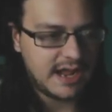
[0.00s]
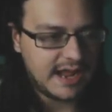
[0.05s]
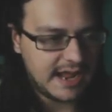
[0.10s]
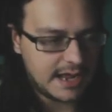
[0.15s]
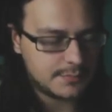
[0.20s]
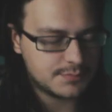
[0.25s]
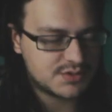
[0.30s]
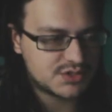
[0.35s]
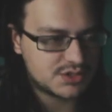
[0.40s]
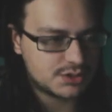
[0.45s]

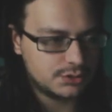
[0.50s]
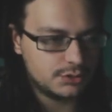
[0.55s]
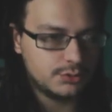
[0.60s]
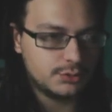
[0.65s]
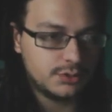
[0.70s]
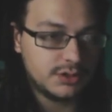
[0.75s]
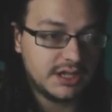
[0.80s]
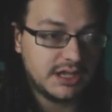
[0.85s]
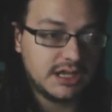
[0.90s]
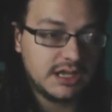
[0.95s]

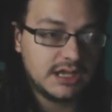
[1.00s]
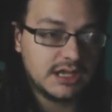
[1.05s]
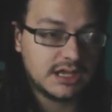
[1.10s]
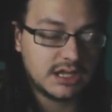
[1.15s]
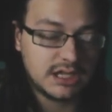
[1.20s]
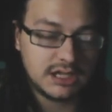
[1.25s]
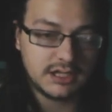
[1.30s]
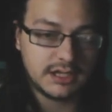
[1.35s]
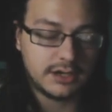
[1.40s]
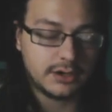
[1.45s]
absolutely
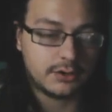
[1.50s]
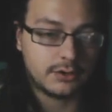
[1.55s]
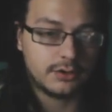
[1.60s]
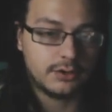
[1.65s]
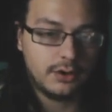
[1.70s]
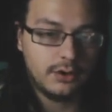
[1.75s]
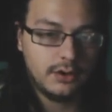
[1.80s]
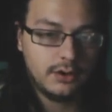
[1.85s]
clear